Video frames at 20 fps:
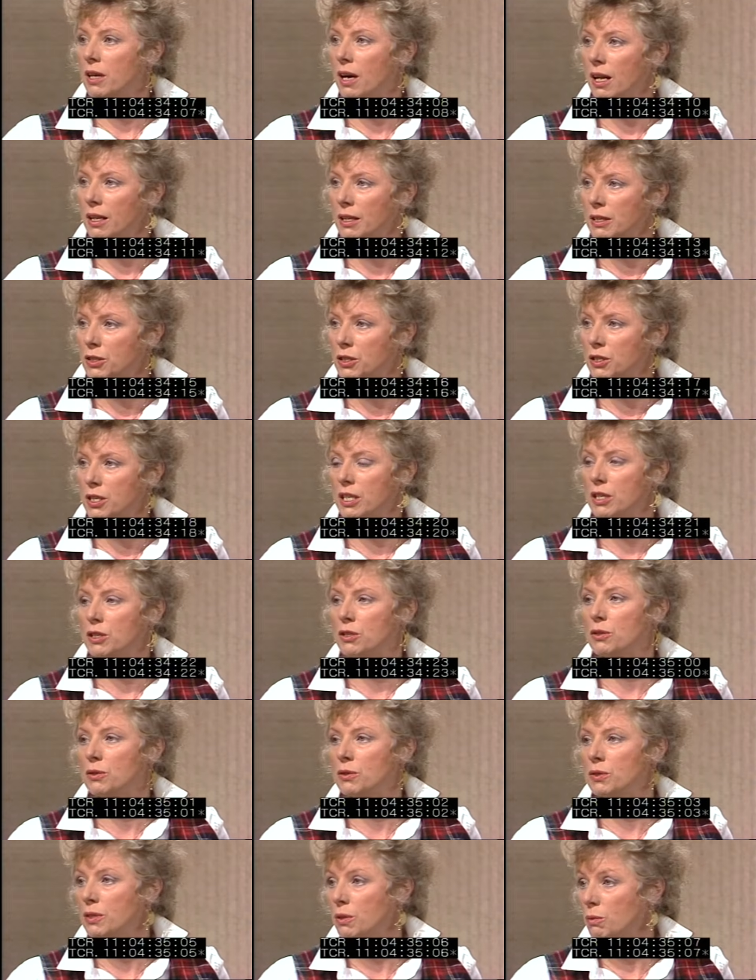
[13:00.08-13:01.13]
and college
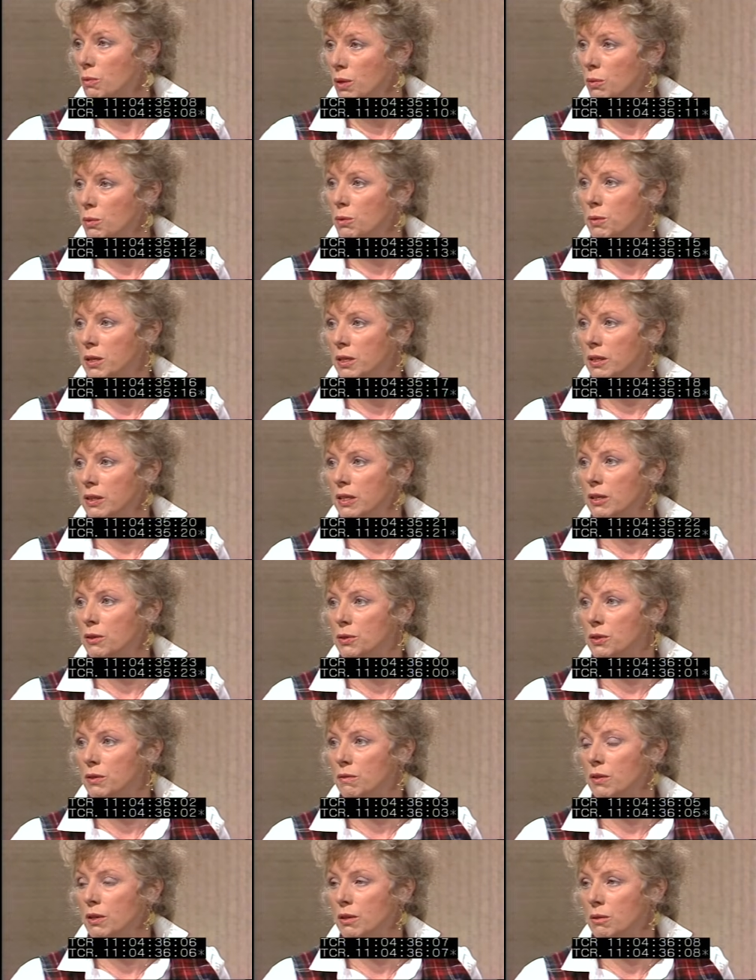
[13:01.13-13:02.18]
teachers, that we would be the
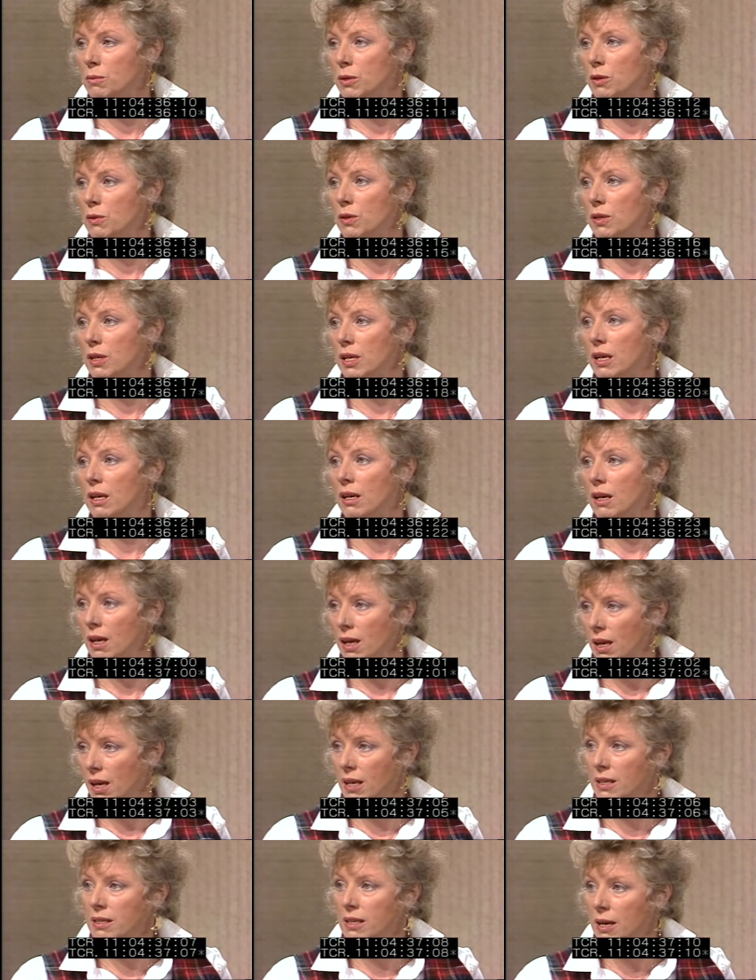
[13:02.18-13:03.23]
leaders of the community.
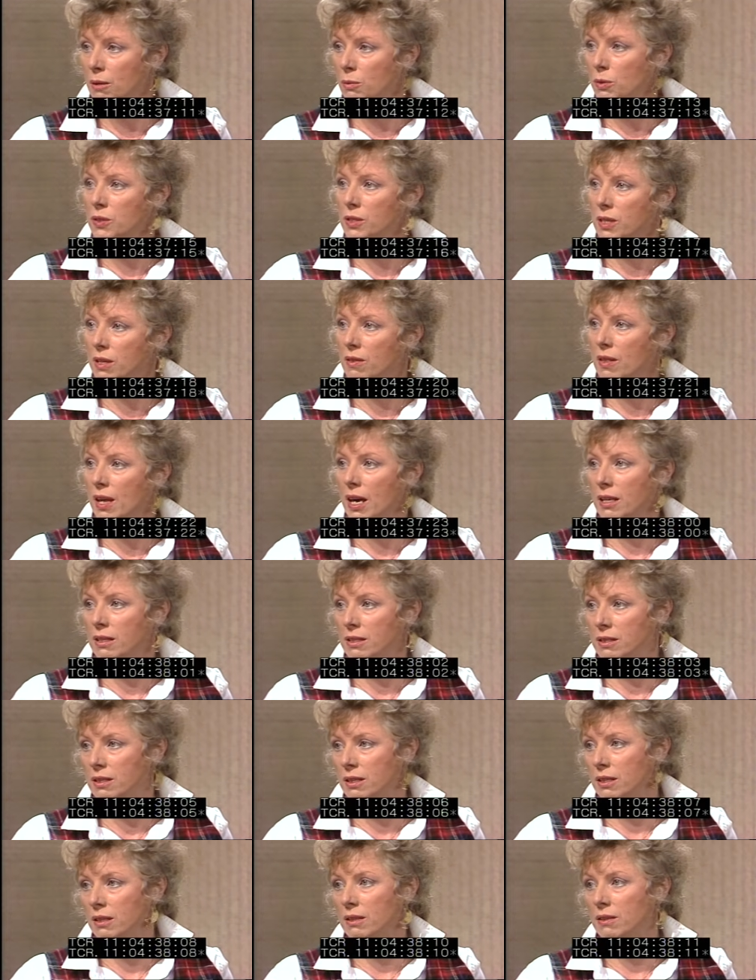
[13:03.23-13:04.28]
And I was in
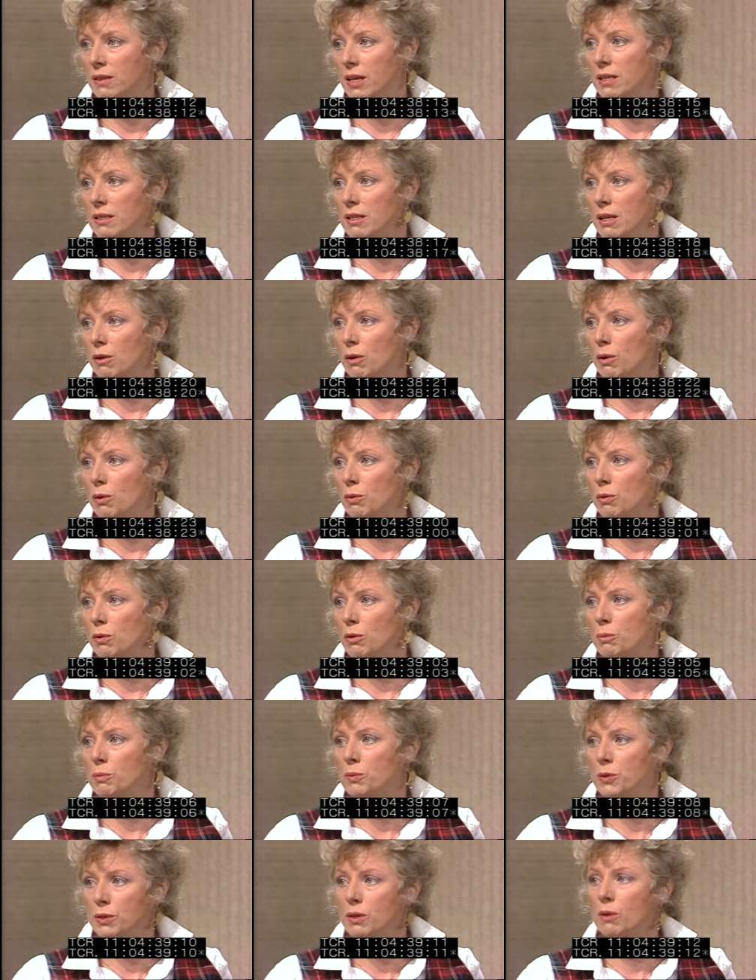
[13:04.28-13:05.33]
that narrow
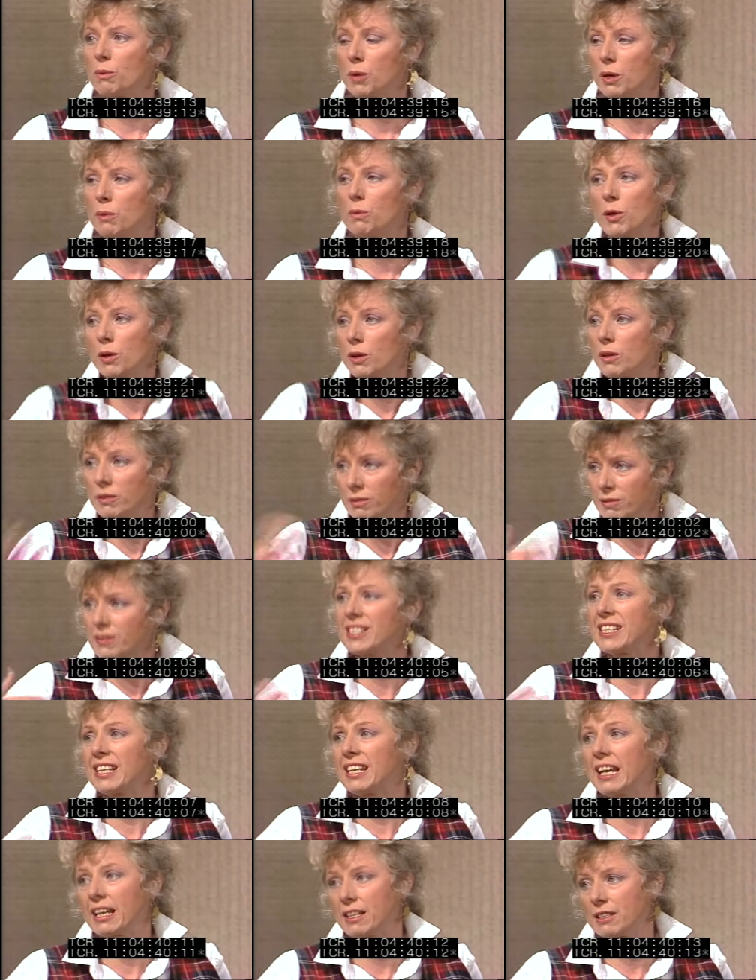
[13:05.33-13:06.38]
group, so we were
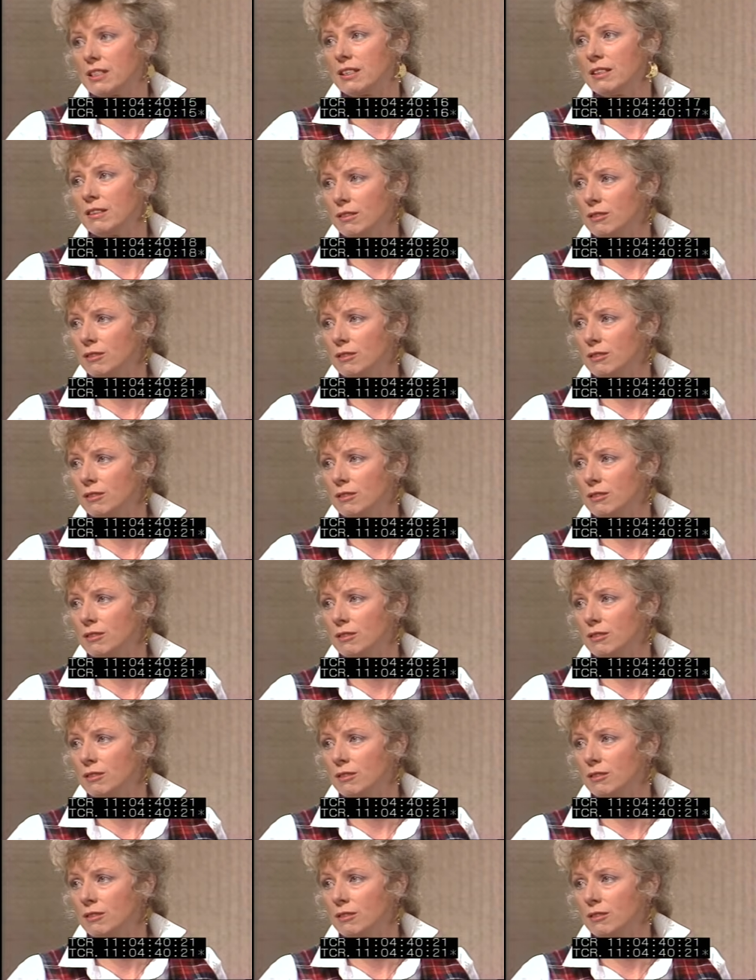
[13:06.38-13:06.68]
selected.